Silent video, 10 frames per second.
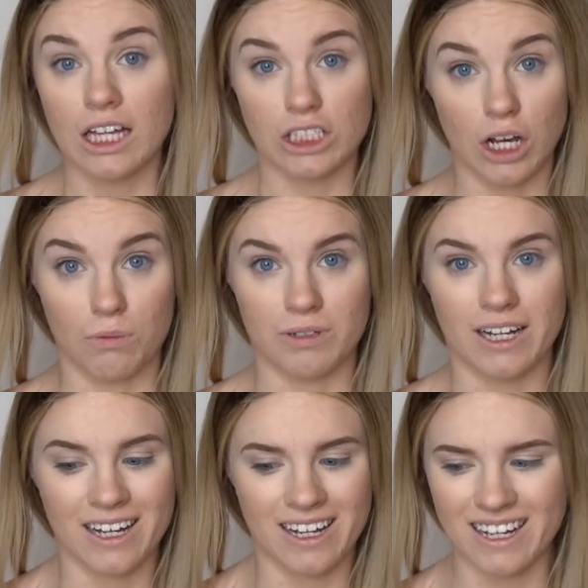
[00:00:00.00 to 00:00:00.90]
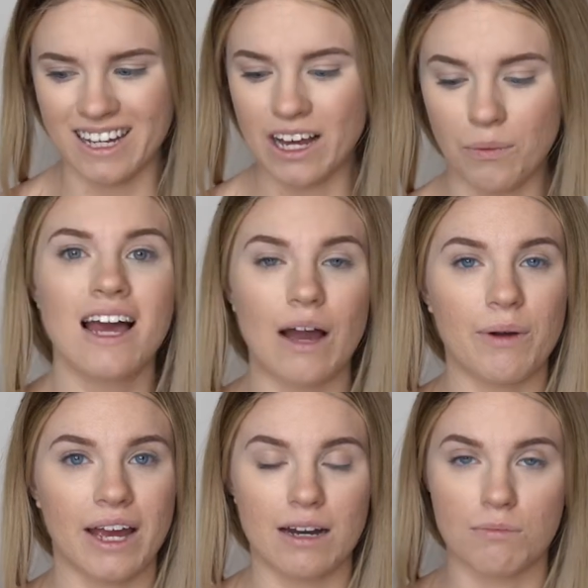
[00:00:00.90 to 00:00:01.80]
So I
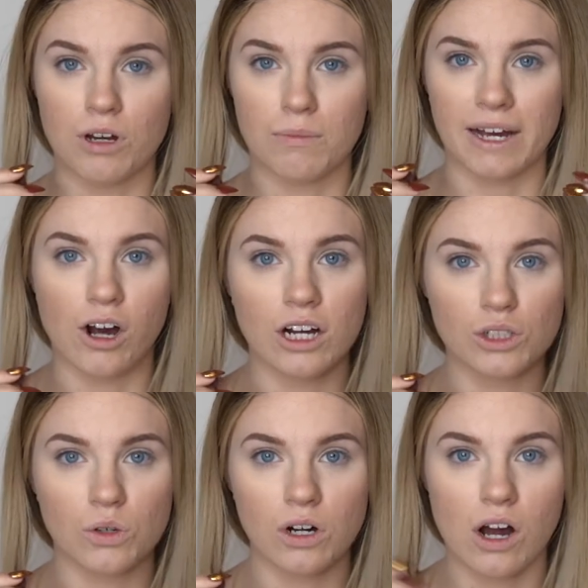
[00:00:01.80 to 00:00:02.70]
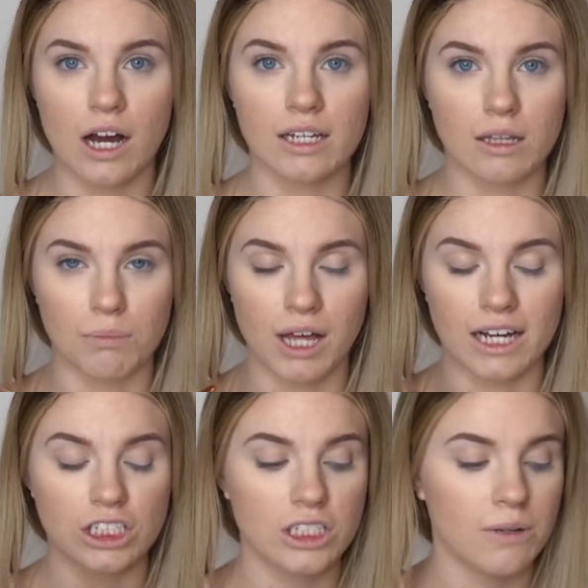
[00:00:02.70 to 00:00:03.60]
went ahead and put my contour on, the
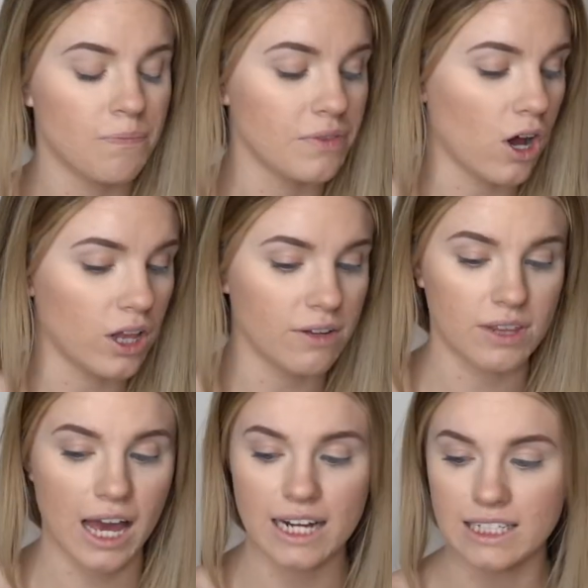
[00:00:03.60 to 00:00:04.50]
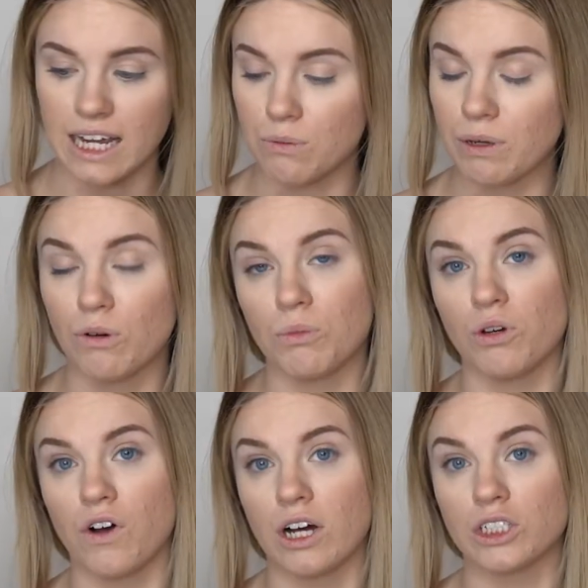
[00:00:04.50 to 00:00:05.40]
blush, all of that, and we will
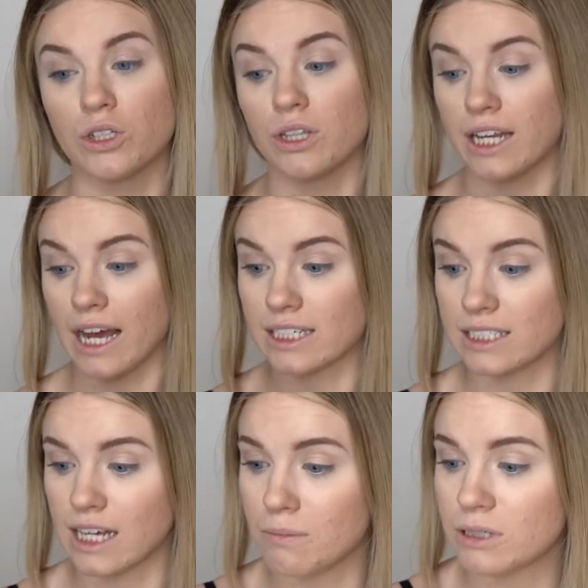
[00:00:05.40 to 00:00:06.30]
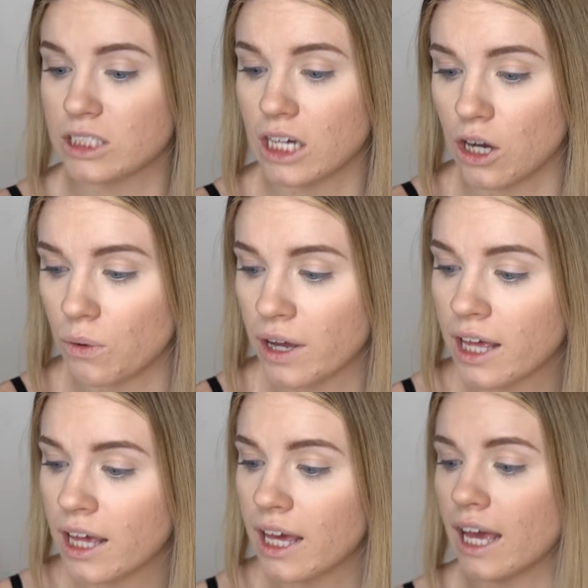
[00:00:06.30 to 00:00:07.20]
move on to the next step. So
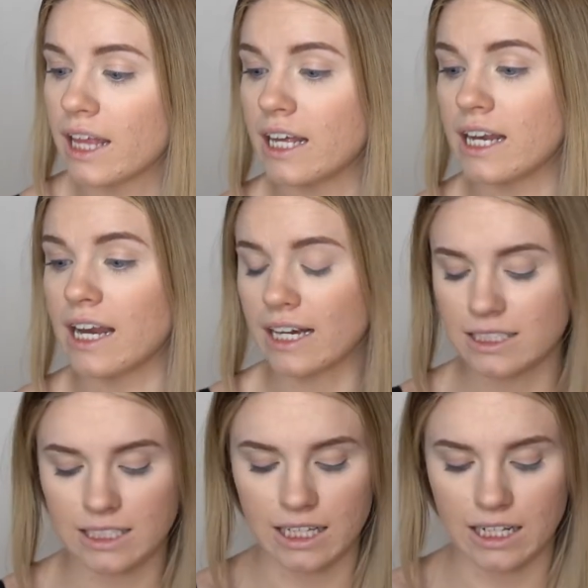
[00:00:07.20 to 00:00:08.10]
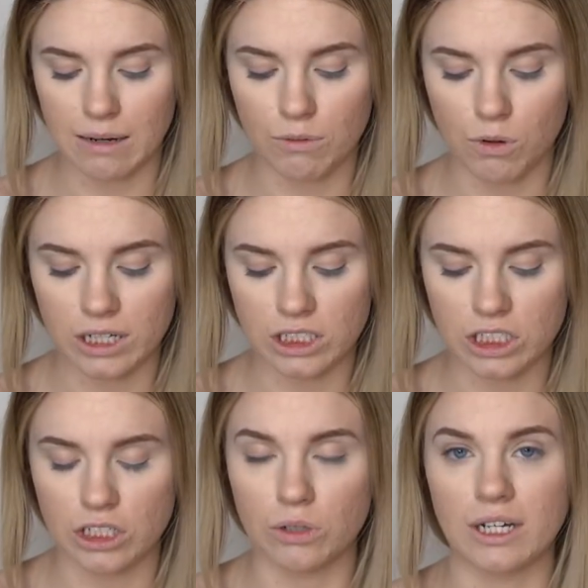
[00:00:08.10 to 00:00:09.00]
the next thing that I'm going to
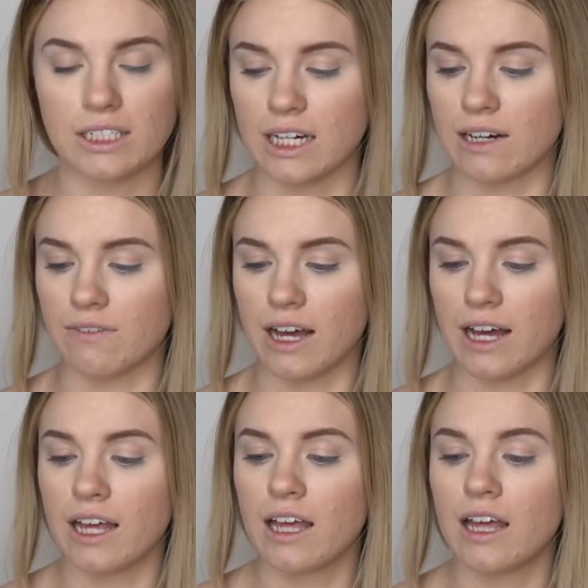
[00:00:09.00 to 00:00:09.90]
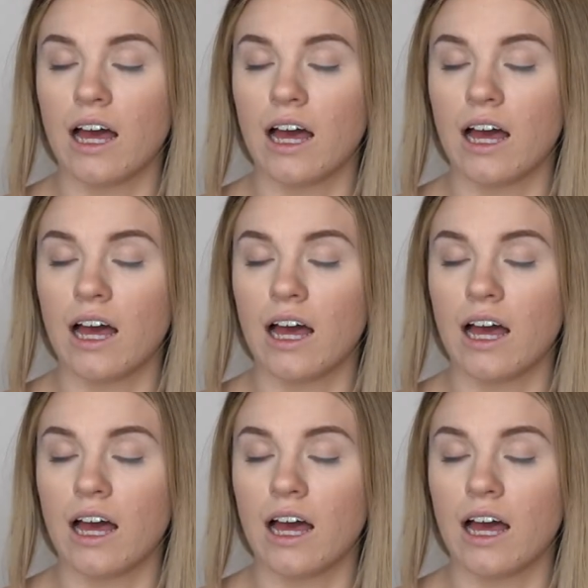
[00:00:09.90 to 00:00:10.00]
do inside of that